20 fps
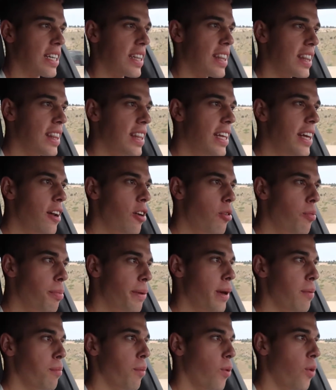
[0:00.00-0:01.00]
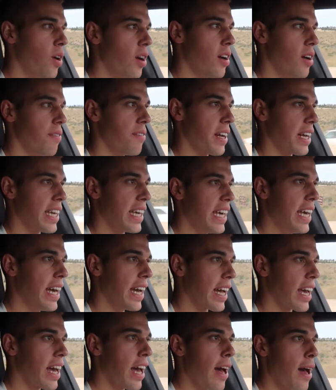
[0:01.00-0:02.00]
a little bit more of a
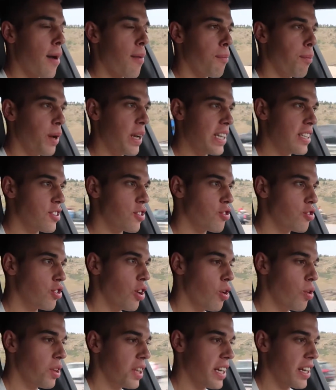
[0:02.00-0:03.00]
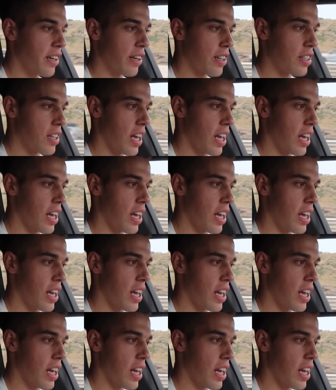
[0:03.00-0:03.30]
kick, but it's so linear.